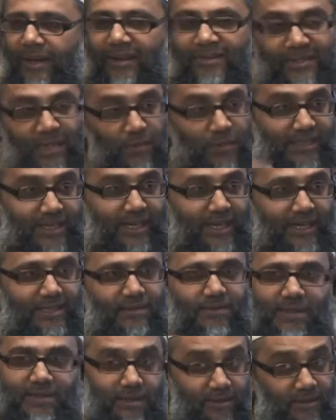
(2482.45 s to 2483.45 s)
if someone said that
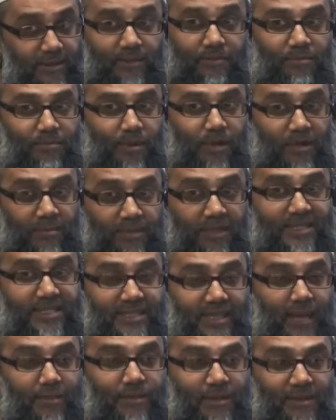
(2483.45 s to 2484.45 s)
to us, bro, I'm going to
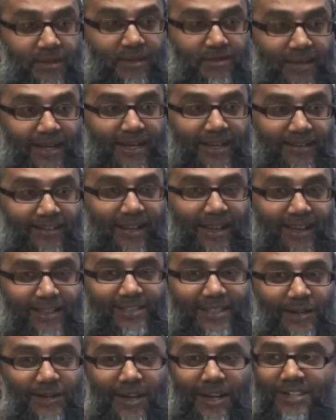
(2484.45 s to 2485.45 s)
slap you in a minute,
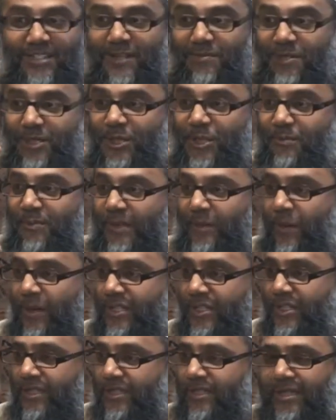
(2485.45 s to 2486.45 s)
right? Don't ask some stupid
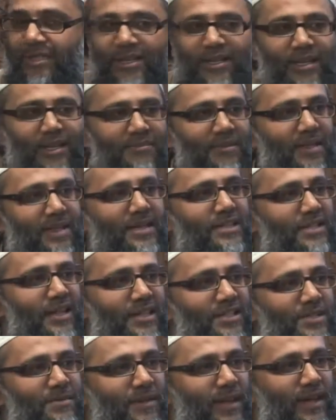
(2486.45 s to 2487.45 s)
questions. But he
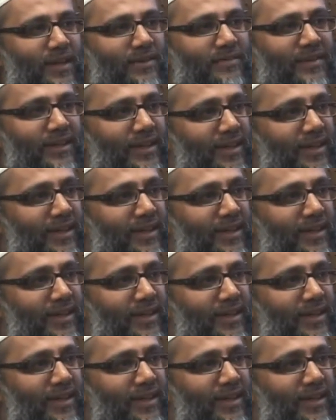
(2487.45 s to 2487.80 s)
starts to kind